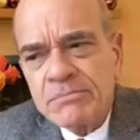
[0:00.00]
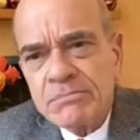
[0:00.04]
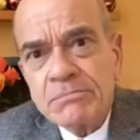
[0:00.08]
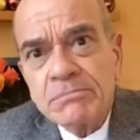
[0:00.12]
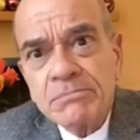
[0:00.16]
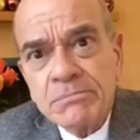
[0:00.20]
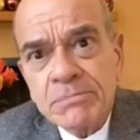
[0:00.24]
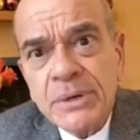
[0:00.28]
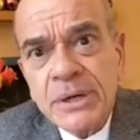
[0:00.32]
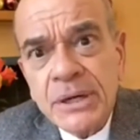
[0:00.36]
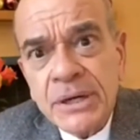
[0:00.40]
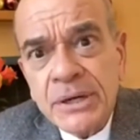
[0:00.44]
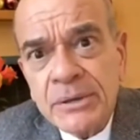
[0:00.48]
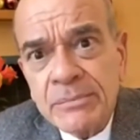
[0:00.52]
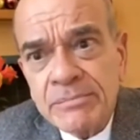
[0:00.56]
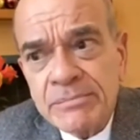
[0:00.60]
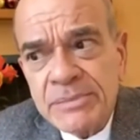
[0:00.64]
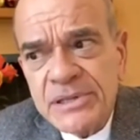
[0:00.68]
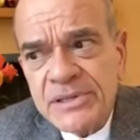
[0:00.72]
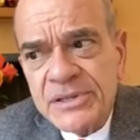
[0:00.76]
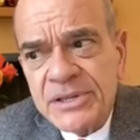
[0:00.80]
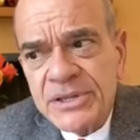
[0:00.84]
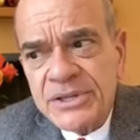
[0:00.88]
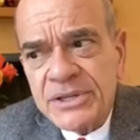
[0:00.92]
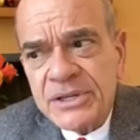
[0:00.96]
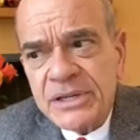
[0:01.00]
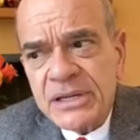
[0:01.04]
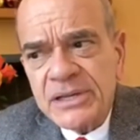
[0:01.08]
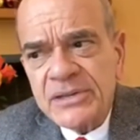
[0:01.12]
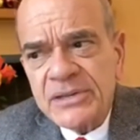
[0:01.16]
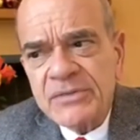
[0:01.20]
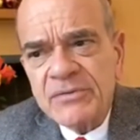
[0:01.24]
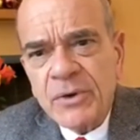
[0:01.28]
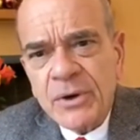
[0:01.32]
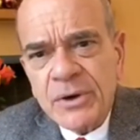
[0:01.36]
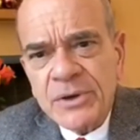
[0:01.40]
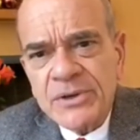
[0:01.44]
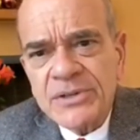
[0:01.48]
pretty good position as
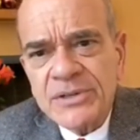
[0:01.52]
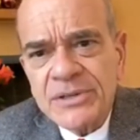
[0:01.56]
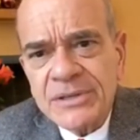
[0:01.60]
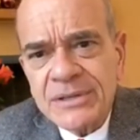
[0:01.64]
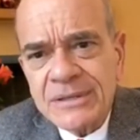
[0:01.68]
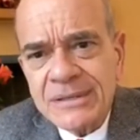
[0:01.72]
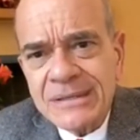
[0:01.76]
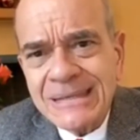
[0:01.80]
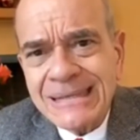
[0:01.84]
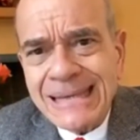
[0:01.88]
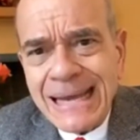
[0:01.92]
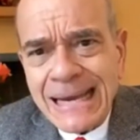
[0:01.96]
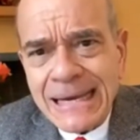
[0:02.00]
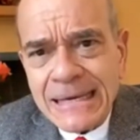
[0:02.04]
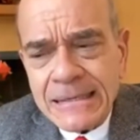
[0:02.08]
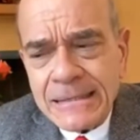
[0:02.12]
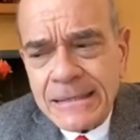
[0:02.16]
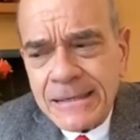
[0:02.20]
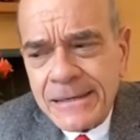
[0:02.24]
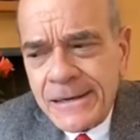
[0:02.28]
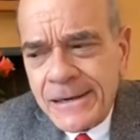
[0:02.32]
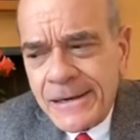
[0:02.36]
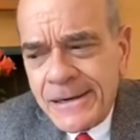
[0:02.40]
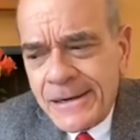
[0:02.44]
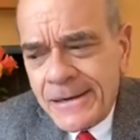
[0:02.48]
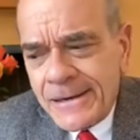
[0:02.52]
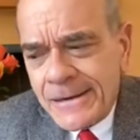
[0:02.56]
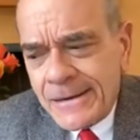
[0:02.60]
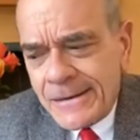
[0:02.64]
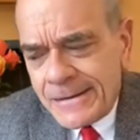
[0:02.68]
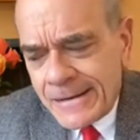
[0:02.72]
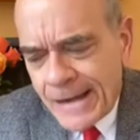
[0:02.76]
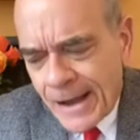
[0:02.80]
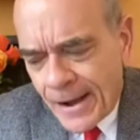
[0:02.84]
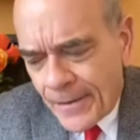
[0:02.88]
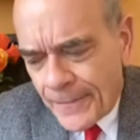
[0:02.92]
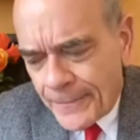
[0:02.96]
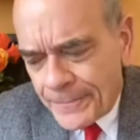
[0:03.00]
far as date.
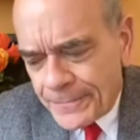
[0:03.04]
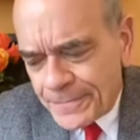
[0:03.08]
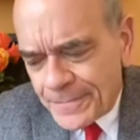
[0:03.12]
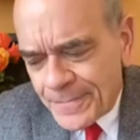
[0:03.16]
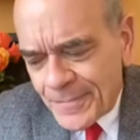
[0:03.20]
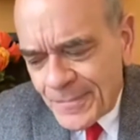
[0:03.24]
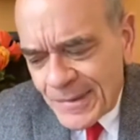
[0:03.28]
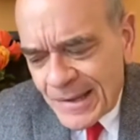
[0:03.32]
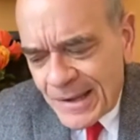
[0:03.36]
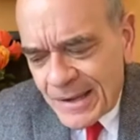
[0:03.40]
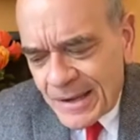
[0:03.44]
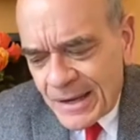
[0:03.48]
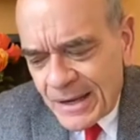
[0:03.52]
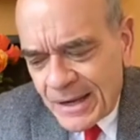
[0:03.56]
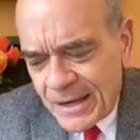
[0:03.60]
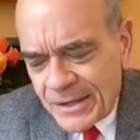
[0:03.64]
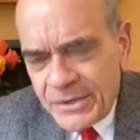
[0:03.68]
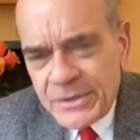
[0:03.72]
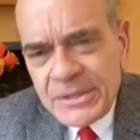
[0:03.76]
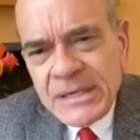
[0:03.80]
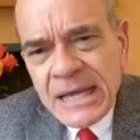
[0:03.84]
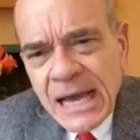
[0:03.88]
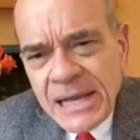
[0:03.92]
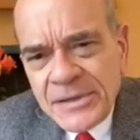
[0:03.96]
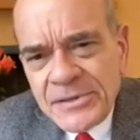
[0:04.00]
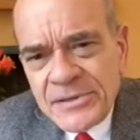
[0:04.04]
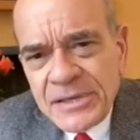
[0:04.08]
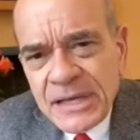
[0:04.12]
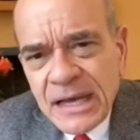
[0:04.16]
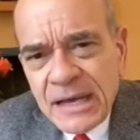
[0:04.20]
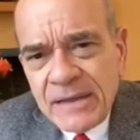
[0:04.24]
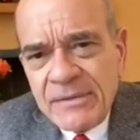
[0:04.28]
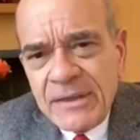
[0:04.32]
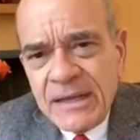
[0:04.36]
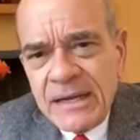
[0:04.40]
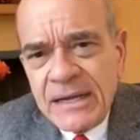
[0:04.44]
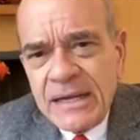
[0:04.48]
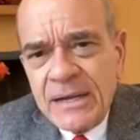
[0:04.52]
Now, uh, your dad
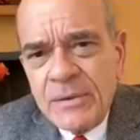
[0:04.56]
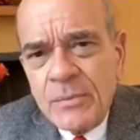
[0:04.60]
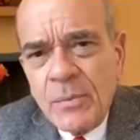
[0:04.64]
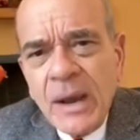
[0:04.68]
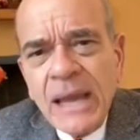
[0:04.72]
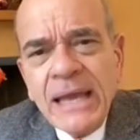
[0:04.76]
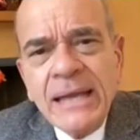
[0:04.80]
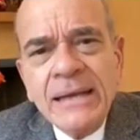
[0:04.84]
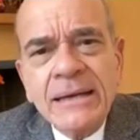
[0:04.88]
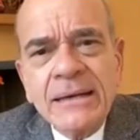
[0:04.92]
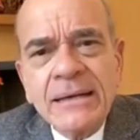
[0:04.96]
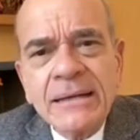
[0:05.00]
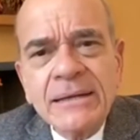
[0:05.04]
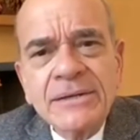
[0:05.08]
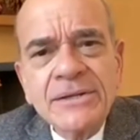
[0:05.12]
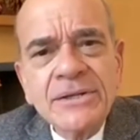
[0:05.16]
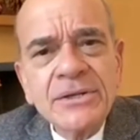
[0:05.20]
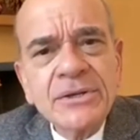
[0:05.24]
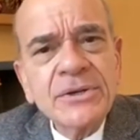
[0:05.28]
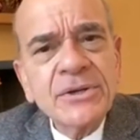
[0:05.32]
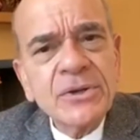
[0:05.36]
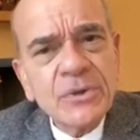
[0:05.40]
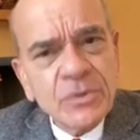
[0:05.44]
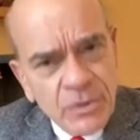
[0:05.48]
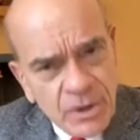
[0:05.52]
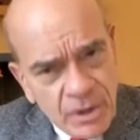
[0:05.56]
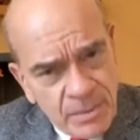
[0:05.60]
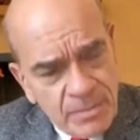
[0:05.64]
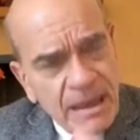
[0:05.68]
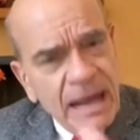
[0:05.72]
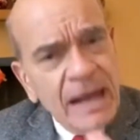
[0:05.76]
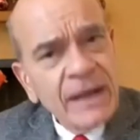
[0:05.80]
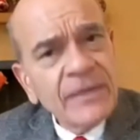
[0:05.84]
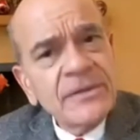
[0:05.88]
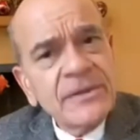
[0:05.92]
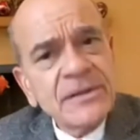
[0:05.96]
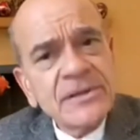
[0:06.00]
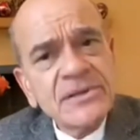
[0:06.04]
said that he waited until you were
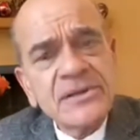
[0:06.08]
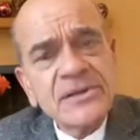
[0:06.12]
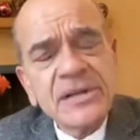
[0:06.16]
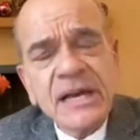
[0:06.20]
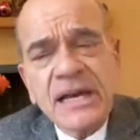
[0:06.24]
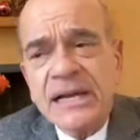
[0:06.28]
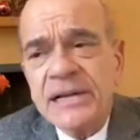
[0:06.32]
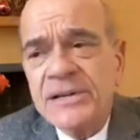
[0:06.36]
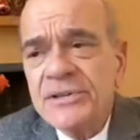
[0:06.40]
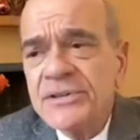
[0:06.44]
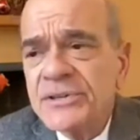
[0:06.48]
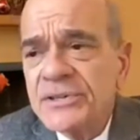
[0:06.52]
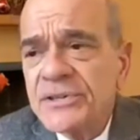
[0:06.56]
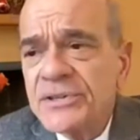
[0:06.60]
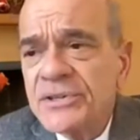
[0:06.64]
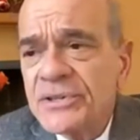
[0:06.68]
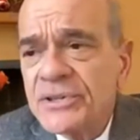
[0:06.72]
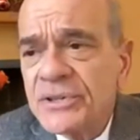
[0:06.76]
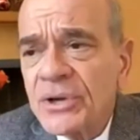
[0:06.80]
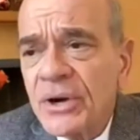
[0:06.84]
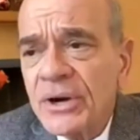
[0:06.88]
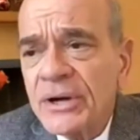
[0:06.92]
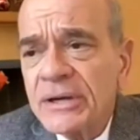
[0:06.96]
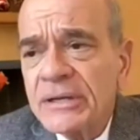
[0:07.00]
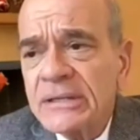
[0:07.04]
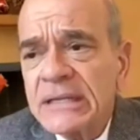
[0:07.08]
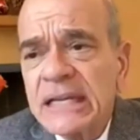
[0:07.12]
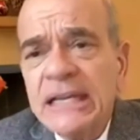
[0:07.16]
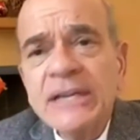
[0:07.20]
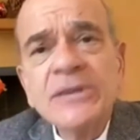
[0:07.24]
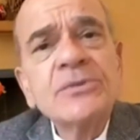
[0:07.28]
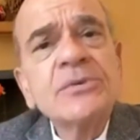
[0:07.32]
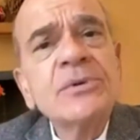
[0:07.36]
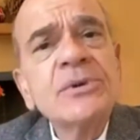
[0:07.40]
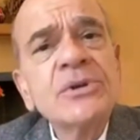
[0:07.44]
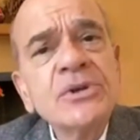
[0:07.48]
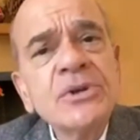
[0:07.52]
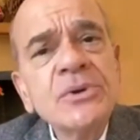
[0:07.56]
about this age to start
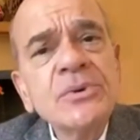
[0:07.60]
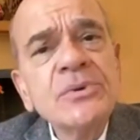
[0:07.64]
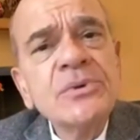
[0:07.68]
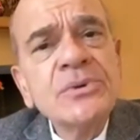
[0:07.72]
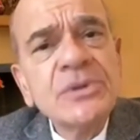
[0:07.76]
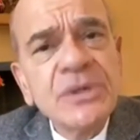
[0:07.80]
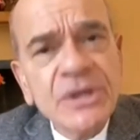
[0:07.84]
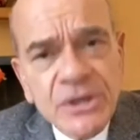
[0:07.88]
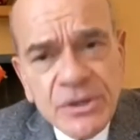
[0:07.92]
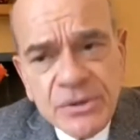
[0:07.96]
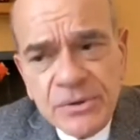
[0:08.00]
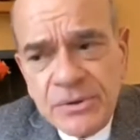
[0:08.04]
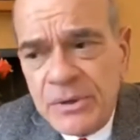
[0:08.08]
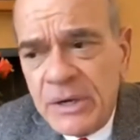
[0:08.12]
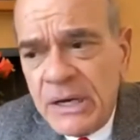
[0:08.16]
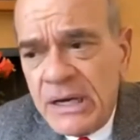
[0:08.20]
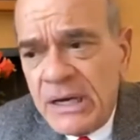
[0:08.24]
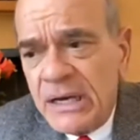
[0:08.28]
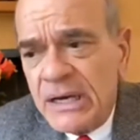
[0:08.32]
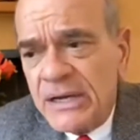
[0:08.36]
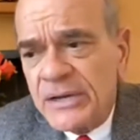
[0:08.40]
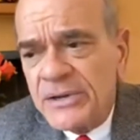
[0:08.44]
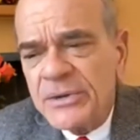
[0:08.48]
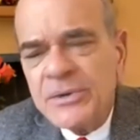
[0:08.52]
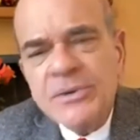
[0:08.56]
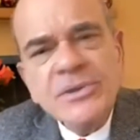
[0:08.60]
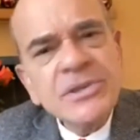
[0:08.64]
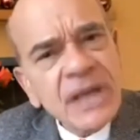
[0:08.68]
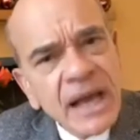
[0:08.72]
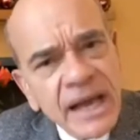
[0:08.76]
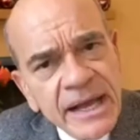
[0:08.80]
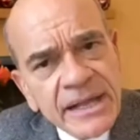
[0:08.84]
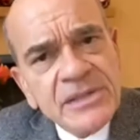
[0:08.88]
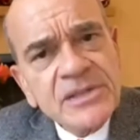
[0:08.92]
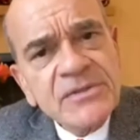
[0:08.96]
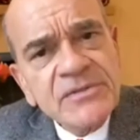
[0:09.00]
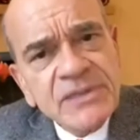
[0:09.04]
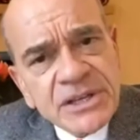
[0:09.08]
introducing you to
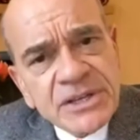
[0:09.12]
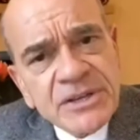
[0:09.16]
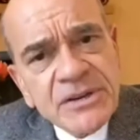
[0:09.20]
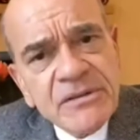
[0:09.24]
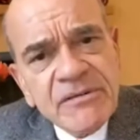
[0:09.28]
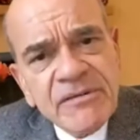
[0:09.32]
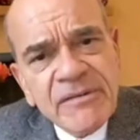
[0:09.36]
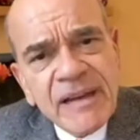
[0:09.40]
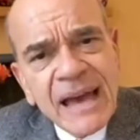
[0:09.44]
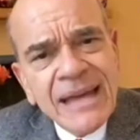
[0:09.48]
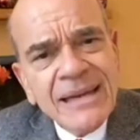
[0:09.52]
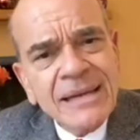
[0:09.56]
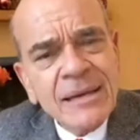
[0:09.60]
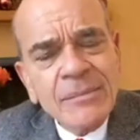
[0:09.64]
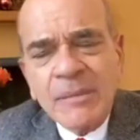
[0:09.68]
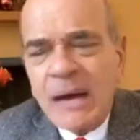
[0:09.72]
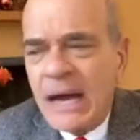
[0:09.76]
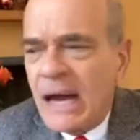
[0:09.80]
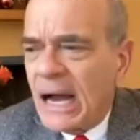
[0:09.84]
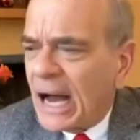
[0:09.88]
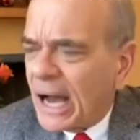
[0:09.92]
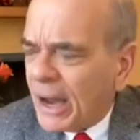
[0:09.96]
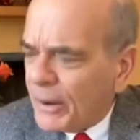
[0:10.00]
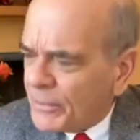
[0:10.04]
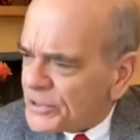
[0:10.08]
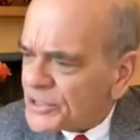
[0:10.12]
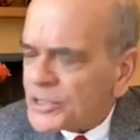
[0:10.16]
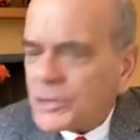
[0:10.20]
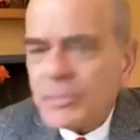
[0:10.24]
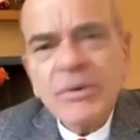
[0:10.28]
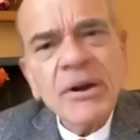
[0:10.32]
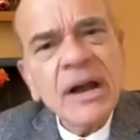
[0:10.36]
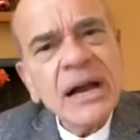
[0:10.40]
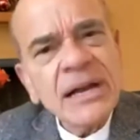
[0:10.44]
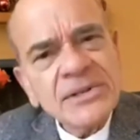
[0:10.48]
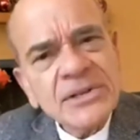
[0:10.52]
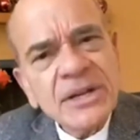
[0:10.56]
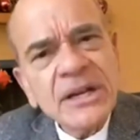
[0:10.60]
science fiction fandom. I was
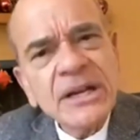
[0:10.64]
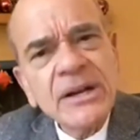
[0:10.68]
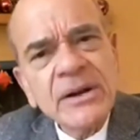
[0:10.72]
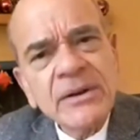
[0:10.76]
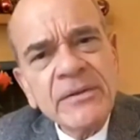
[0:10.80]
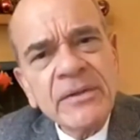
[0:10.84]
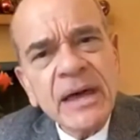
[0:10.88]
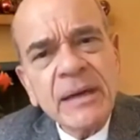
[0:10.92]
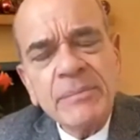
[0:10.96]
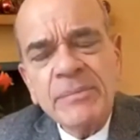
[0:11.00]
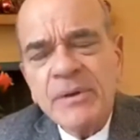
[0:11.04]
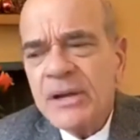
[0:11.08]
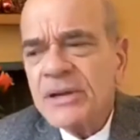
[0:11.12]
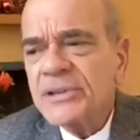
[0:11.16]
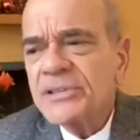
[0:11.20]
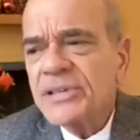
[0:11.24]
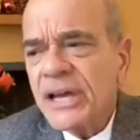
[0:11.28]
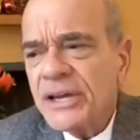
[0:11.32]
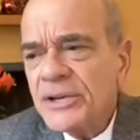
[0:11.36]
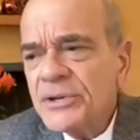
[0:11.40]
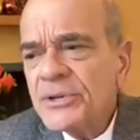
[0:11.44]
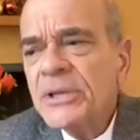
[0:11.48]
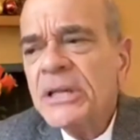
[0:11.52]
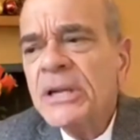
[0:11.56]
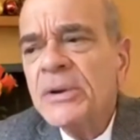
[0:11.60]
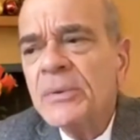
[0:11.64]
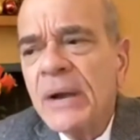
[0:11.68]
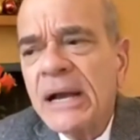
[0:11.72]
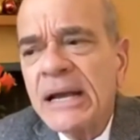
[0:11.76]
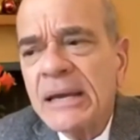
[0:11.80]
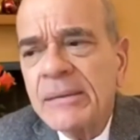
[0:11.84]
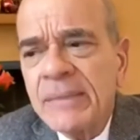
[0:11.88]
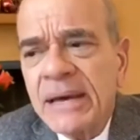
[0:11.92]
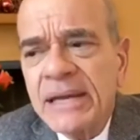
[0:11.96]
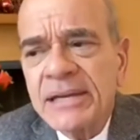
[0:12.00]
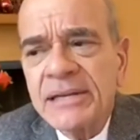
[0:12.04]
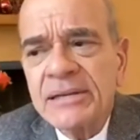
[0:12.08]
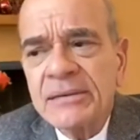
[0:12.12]
surprised to hear that because I usually
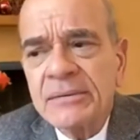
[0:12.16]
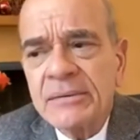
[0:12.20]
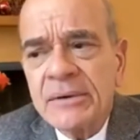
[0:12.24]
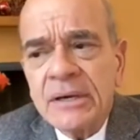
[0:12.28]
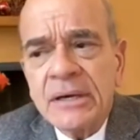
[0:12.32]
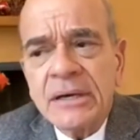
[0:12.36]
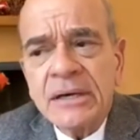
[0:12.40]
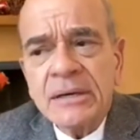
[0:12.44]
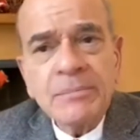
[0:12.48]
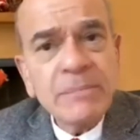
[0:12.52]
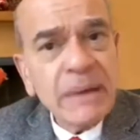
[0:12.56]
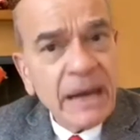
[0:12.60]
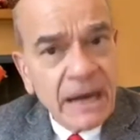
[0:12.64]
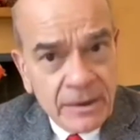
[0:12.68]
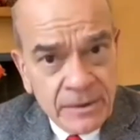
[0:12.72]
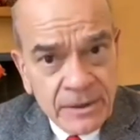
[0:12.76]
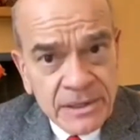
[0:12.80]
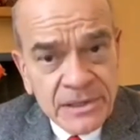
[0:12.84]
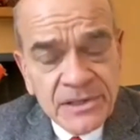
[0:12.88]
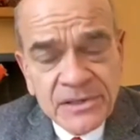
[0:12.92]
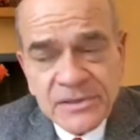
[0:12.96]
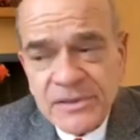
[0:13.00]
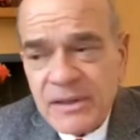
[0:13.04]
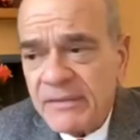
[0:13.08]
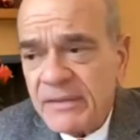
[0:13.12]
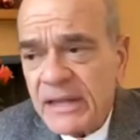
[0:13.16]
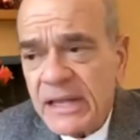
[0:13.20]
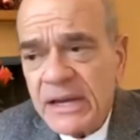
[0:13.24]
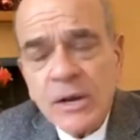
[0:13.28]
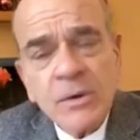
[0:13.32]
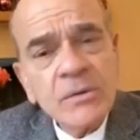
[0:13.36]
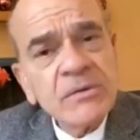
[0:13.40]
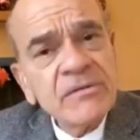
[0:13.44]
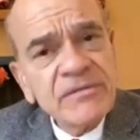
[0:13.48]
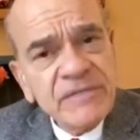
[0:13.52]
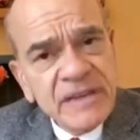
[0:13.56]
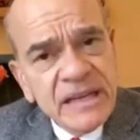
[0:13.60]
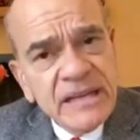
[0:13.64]
recommend to parents that they
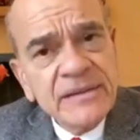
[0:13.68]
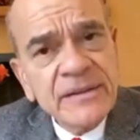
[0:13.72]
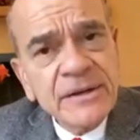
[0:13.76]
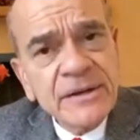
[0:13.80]
don't feed their